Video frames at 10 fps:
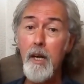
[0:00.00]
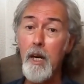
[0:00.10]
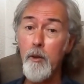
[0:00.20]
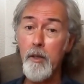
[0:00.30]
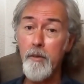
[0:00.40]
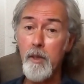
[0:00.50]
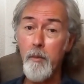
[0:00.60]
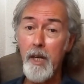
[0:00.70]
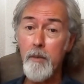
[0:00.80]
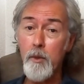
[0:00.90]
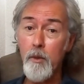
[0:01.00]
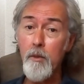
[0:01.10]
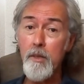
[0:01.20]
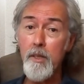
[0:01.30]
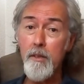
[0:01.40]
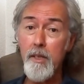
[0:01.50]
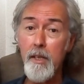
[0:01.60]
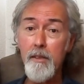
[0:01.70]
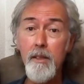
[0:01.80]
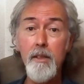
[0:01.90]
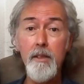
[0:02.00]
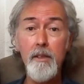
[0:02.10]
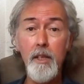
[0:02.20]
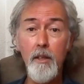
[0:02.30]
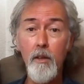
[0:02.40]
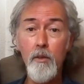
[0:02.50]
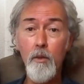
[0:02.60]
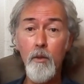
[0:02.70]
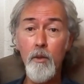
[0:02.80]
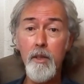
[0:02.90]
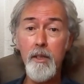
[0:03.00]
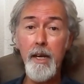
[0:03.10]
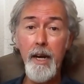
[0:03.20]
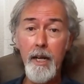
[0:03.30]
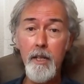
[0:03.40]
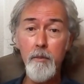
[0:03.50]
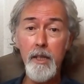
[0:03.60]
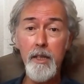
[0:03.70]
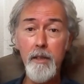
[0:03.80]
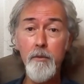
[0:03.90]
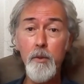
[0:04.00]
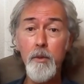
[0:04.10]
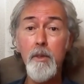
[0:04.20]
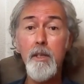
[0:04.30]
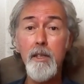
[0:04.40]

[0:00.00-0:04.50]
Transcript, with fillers: However, the Bible also says that God ordered Adam and Eve to